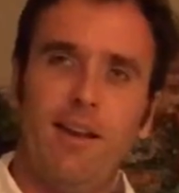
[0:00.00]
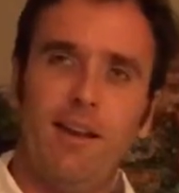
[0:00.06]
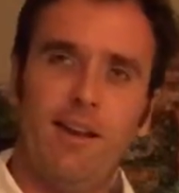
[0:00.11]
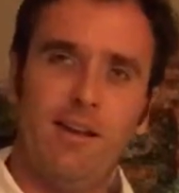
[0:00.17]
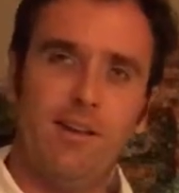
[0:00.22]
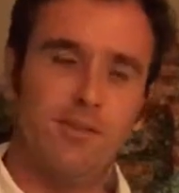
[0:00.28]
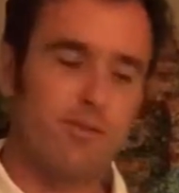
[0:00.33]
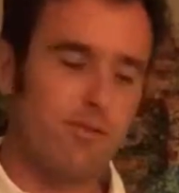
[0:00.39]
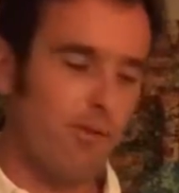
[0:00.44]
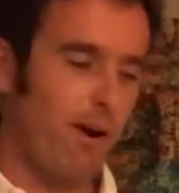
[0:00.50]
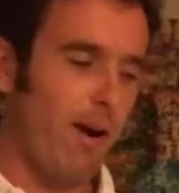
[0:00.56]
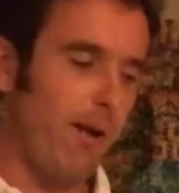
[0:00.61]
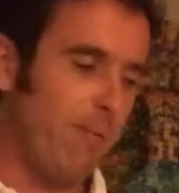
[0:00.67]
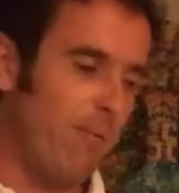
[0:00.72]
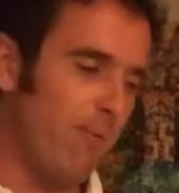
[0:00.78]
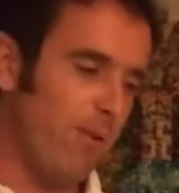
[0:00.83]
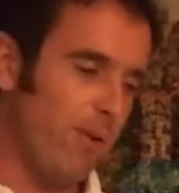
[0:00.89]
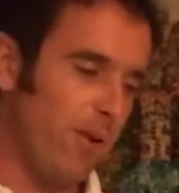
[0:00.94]
and
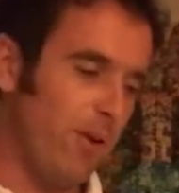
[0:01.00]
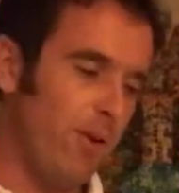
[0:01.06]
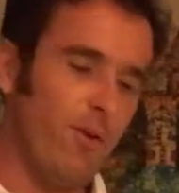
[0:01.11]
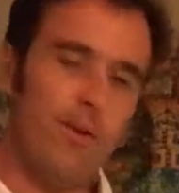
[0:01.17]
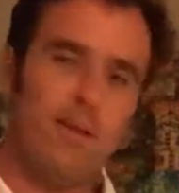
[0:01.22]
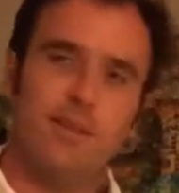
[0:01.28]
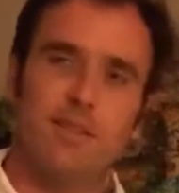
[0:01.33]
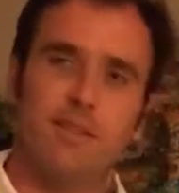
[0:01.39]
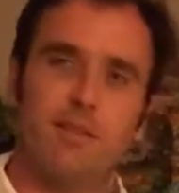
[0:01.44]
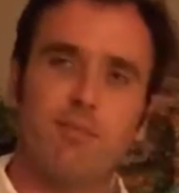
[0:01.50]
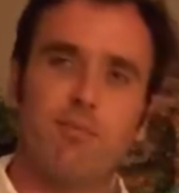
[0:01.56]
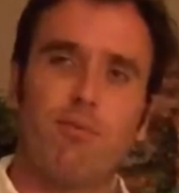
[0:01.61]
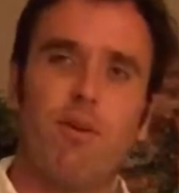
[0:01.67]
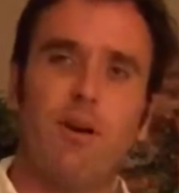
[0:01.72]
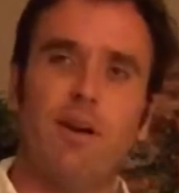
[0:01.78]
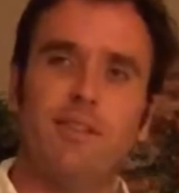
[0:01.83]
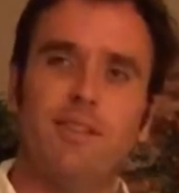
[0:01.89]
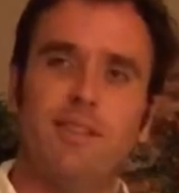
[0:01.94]
describe for you is this
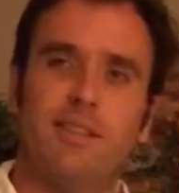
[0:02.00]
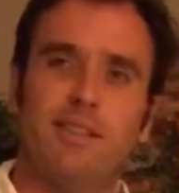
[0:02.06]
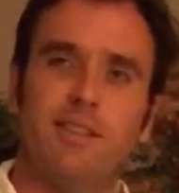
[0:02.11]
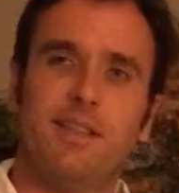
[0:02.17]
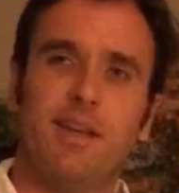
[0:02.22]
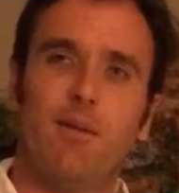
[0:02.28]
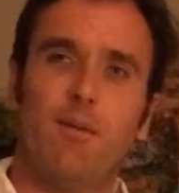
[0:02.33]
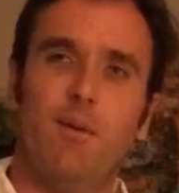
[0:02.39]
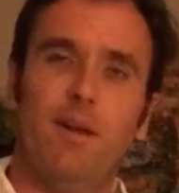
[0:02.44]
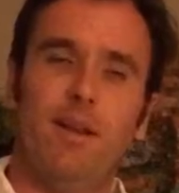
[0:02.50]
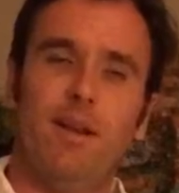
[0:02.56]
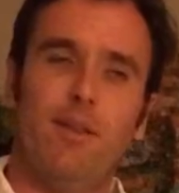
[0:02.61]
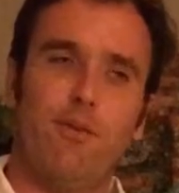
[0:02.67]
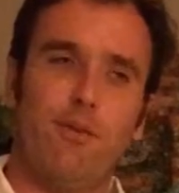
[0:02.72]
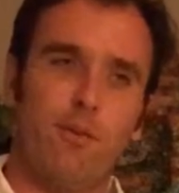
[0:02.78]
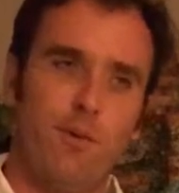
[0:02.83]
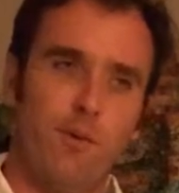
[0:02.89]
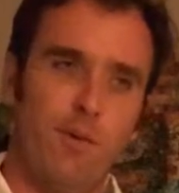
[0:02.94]
process I
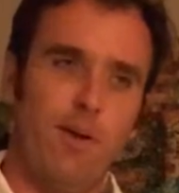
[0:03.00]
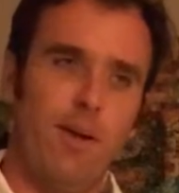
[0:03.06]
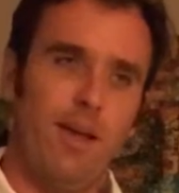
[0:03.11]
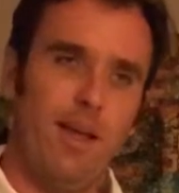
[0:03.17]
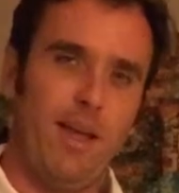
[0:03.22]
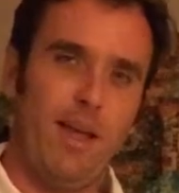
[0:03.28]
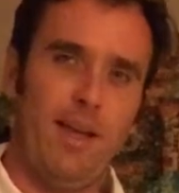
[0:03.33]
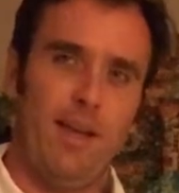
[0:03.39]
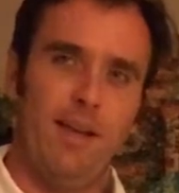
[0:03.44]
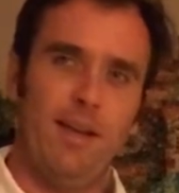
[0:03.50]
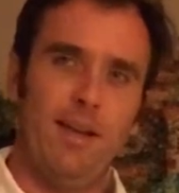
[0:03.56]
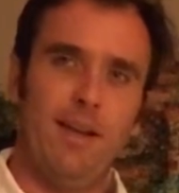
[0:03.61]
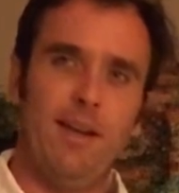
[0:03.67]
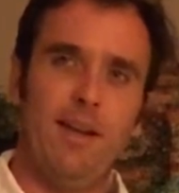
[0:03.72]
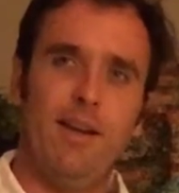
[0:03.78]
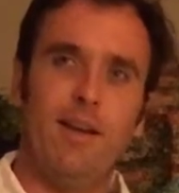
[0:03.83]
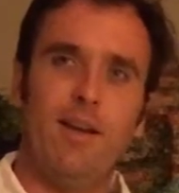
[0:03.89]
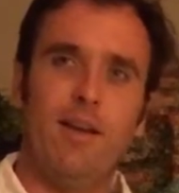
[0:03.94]
went through
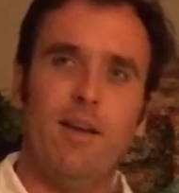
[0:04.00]
in